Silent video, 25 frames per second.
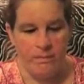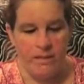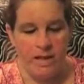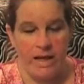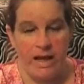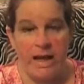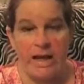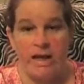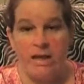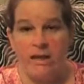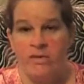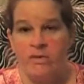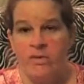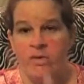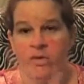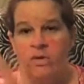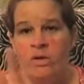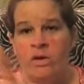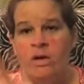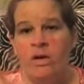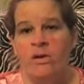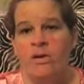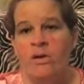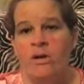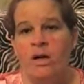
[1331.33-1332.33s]
and if
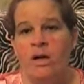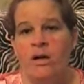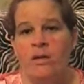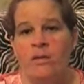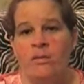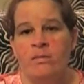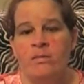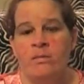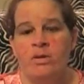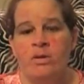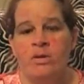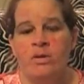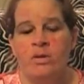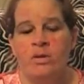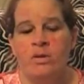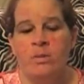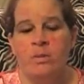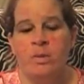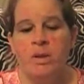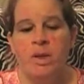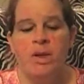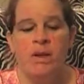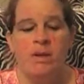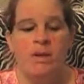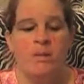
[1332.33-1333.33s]
you are on Google
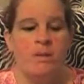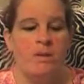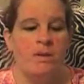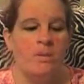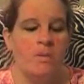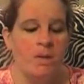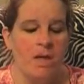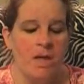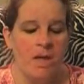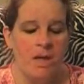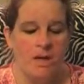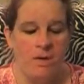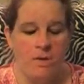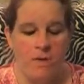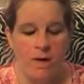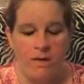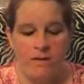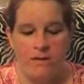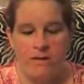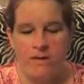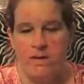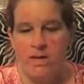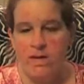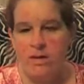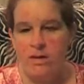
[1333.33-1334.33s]
Plus with me, you
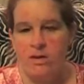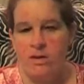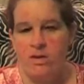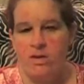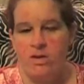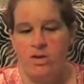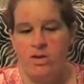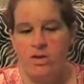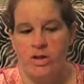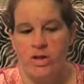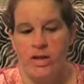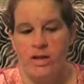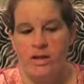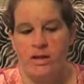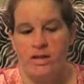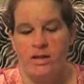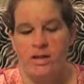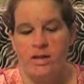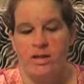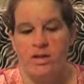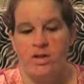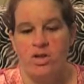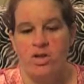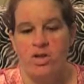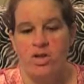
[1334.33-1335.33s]
have seen the dress
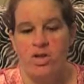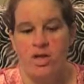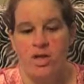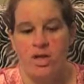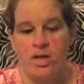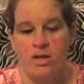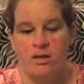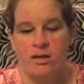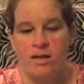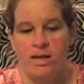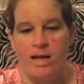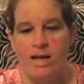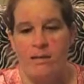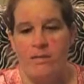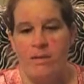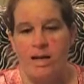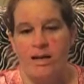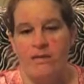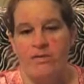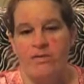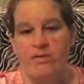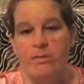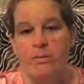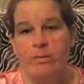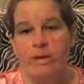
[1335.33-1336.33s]
and shirt that I
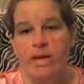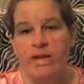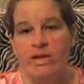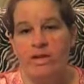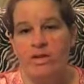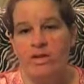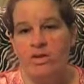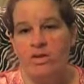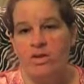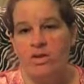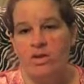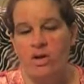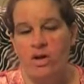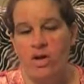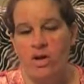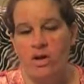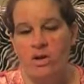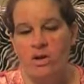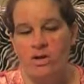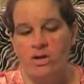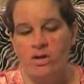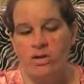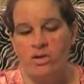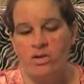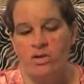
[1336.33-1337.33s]
made for oh, my
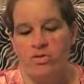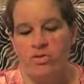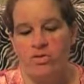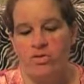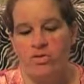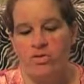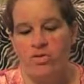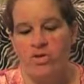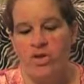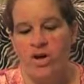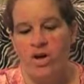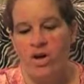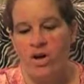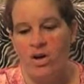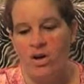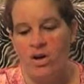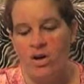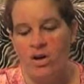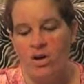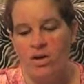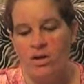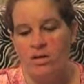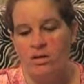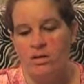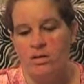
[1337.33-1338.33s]
daughter's
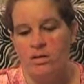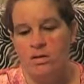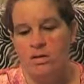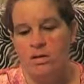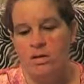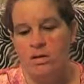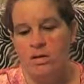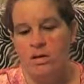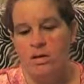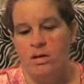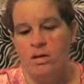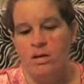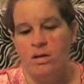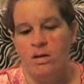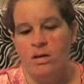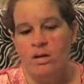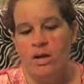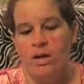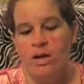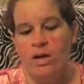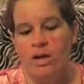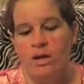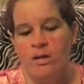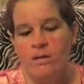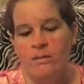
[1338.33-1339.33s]
doll
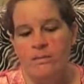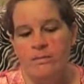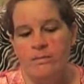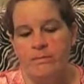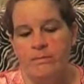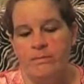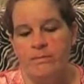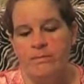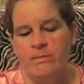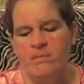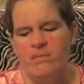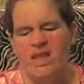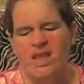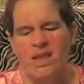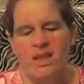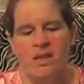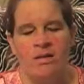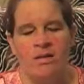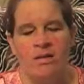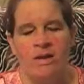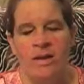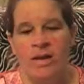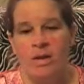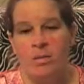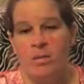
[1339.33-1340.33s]
um, the
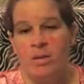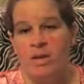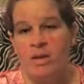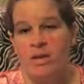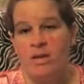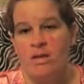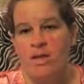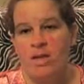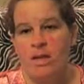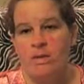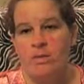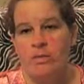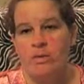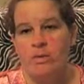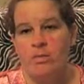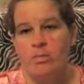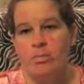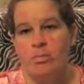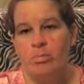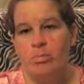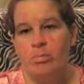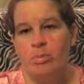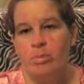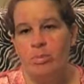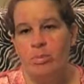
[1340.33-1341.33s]
other day because I was
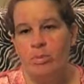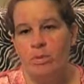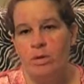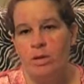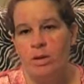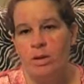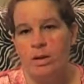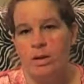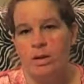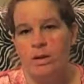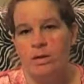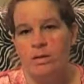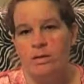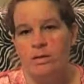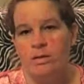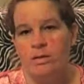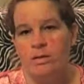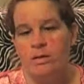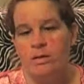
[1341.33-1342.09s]
bored.